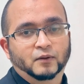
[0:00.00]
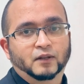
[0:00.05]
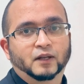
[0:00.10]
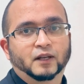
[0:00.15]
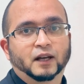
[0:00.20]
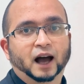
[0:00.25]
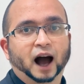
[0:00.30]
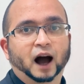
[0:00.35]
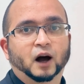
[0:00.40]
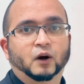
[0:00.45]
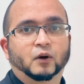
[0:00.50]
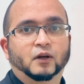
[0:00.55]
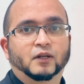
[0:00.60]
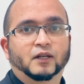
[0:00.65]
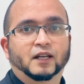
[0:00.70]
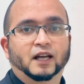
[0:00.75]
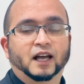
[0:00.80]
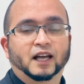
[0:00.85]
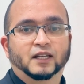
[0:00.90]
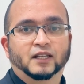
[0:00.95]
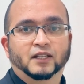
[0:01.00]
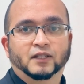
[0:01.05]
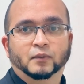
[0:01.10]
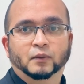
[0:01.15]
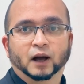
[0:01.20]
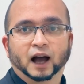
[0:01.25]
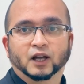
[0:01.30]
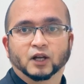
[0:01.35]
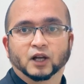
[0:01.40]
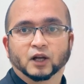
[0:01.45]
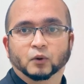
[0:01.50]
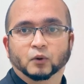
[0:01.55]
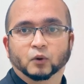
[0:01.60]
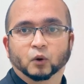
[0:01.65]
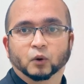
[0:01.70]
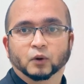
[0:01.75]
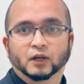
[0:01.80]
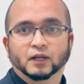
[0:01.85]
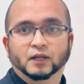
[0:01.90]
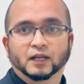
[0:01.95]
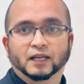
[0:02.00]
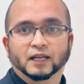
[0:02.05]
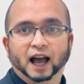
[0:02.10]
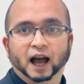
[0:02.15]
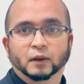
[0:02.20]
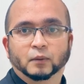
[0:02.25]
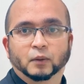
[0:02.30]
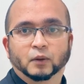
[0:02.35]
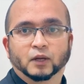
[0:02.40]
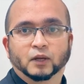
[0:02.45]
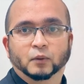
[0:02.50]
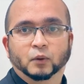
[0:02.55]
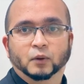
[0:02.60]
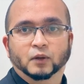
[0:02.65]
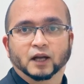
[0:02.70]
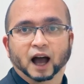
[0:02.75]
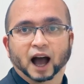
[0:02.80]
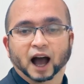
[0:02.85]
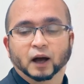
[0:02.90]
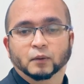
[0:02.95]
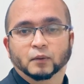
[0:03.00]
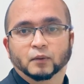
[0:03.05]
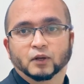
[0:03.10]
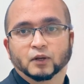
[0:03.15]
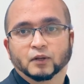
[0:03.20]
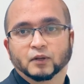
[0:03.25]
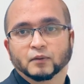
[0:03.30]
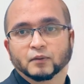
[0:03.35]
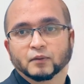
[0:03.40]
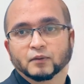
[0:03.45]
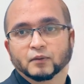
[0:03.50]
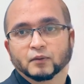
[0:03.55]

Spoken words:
Now, let us imagine rolling the die multiple times.